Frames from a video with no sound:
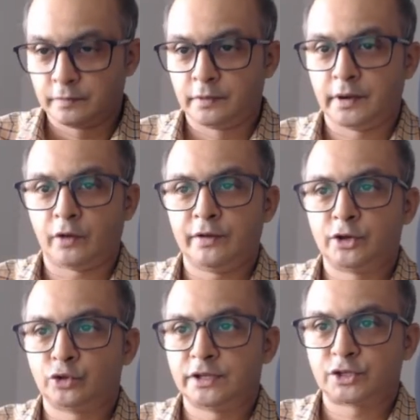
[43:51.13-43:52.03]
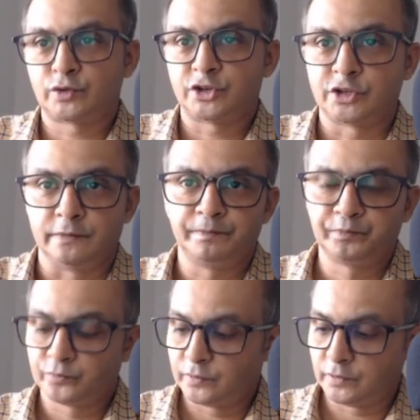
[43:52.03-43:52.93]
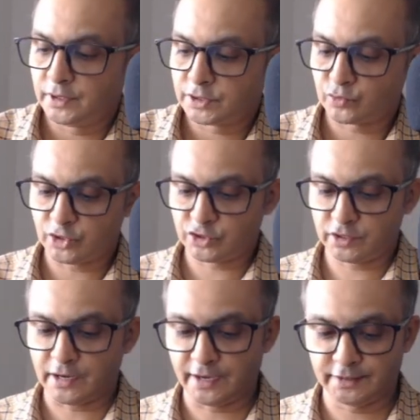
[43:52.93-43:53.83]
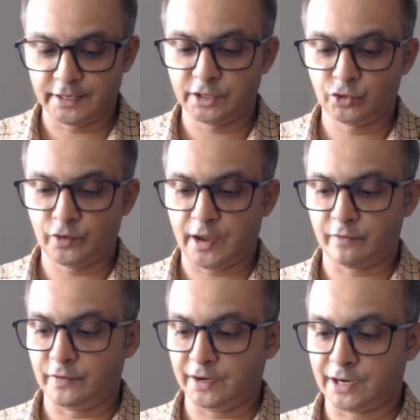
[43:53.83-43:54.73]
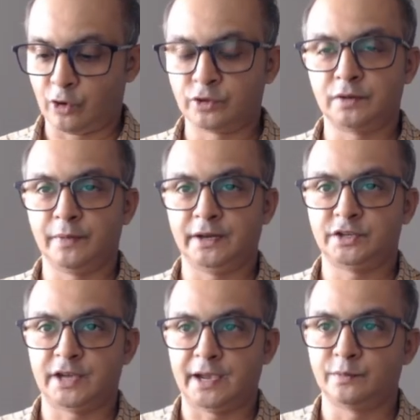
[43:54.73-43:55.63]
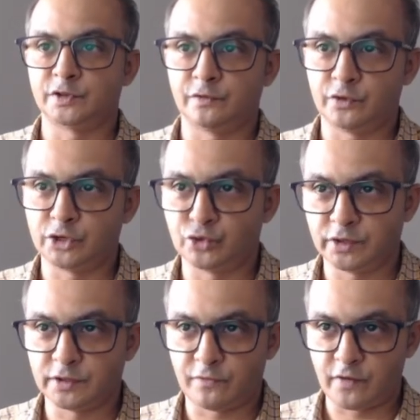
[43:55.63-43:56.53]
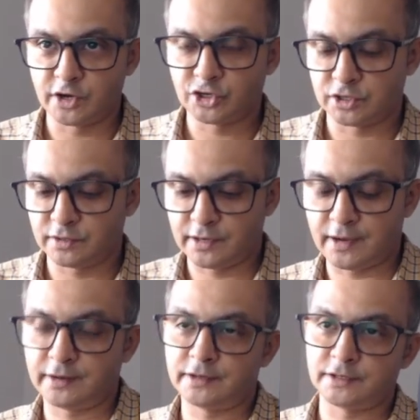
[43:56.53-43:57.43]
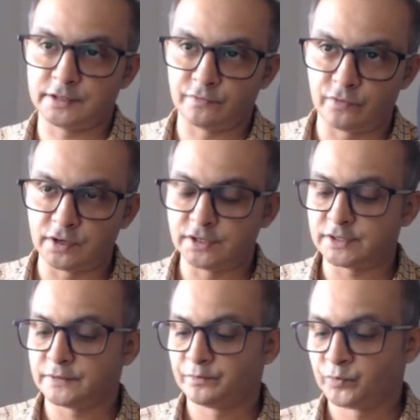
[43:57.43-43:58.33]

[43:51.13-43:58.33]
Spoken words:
Now we do this question. This question I think you have encountered many times if you're doing the function and it's inverse.